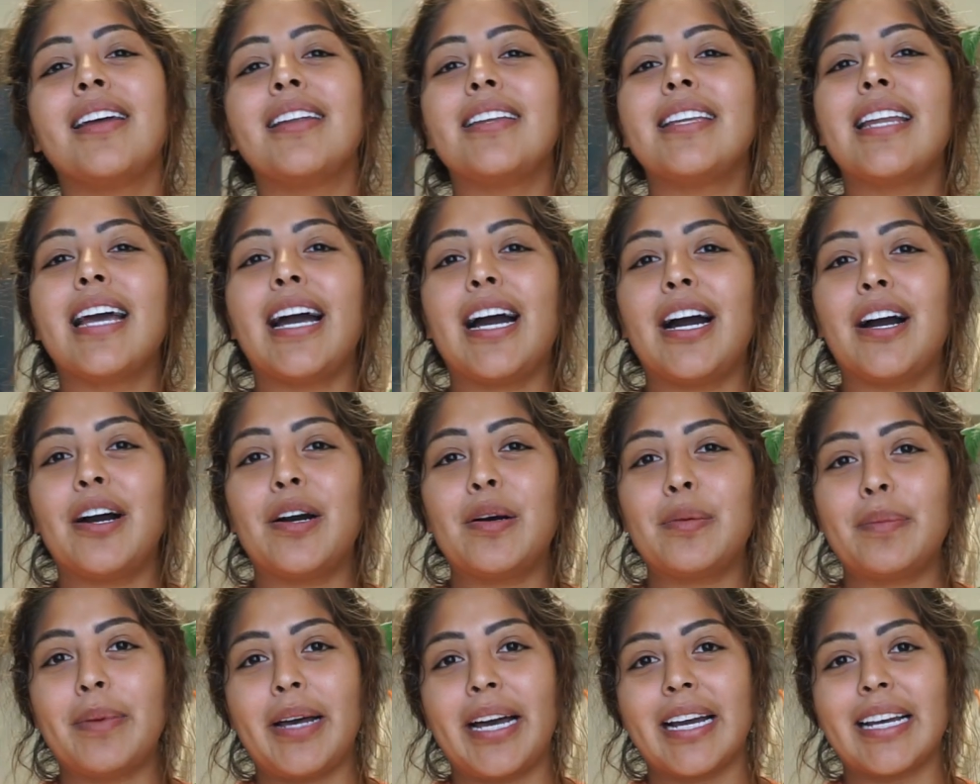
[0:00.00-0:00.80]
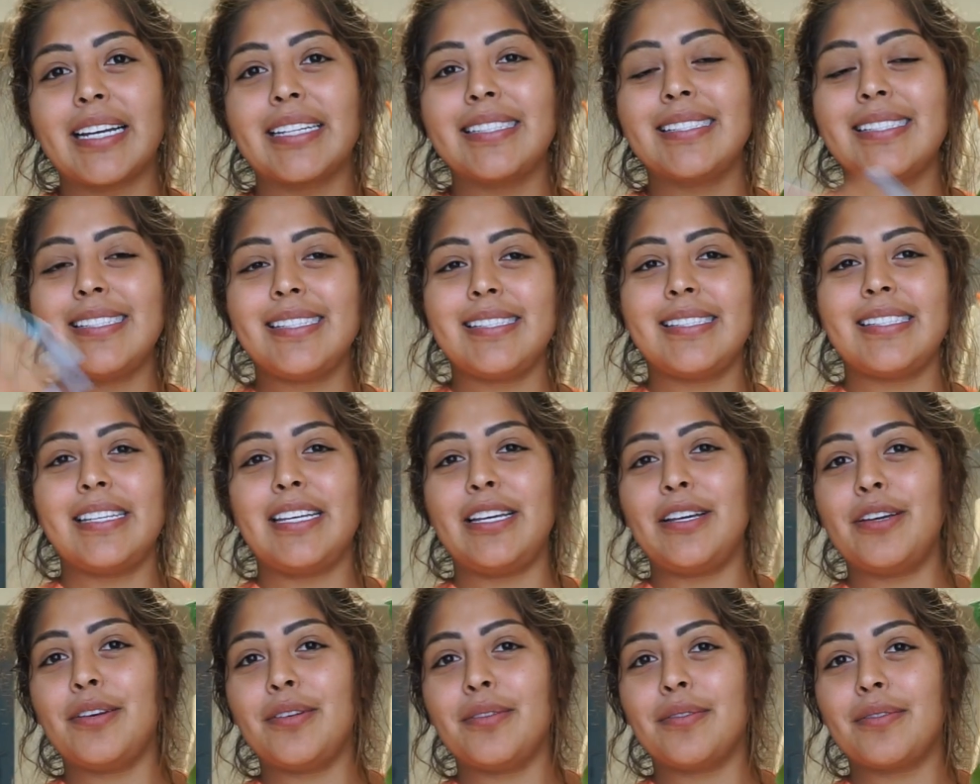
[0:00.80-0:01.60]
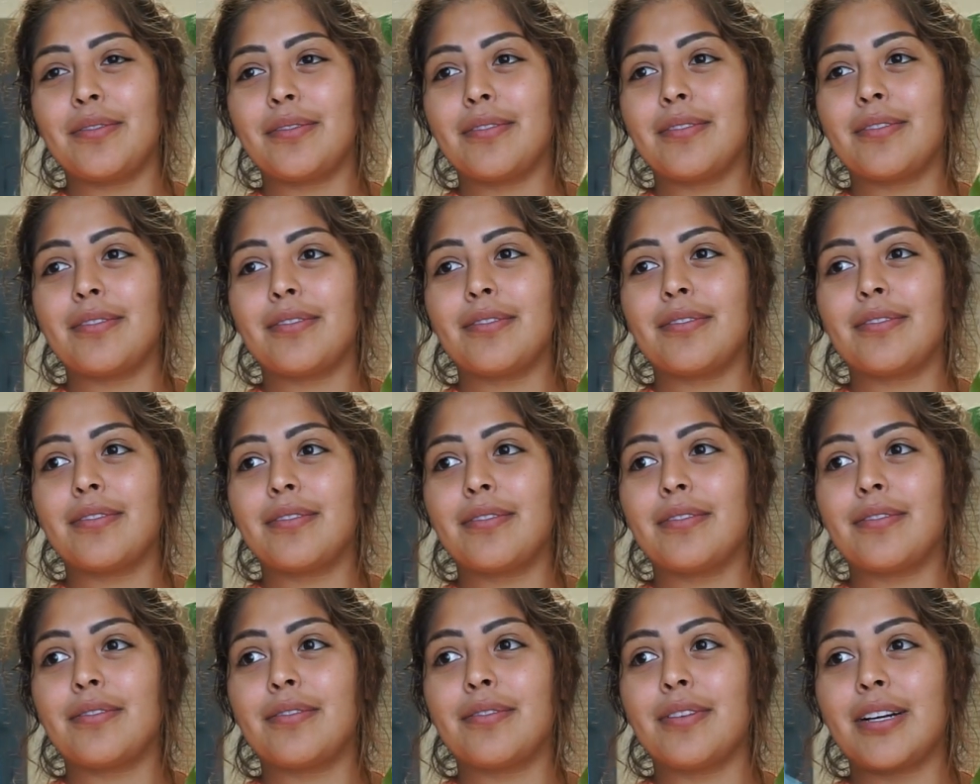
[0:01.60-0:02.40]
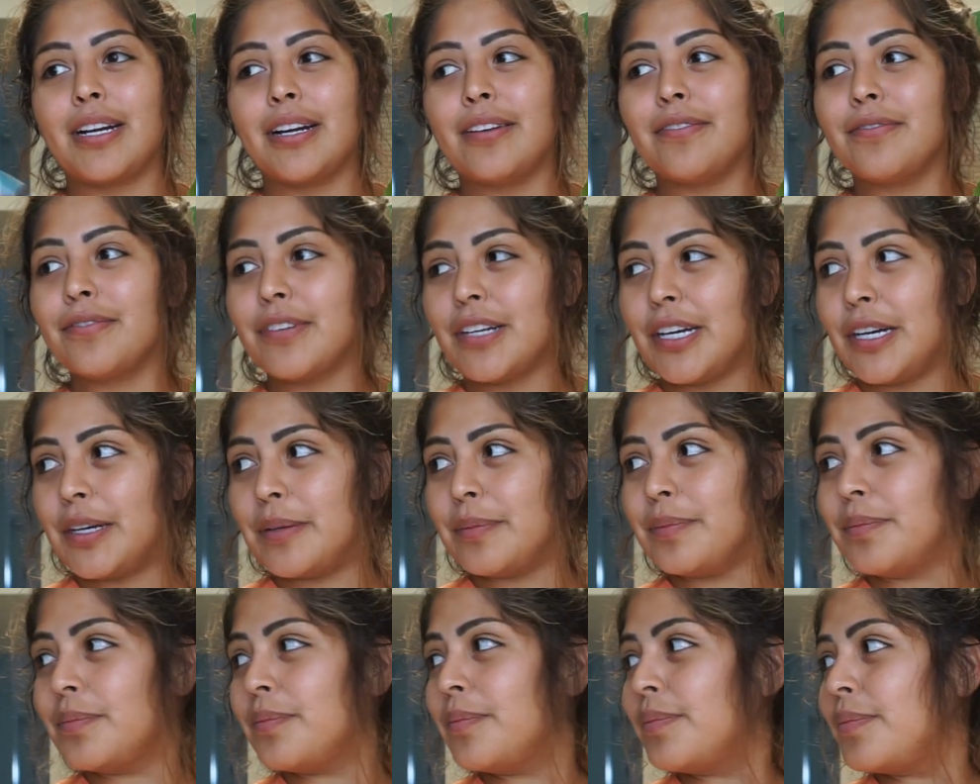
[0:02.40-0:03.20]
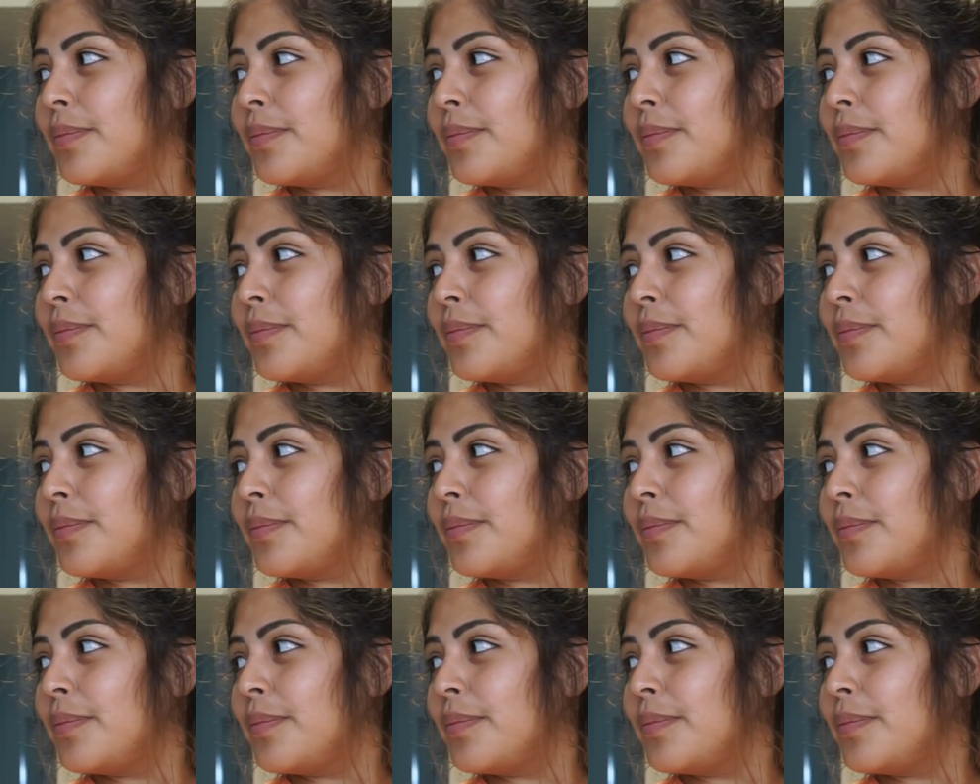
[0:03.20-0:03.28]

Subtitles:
Now back in DC, where I'm from,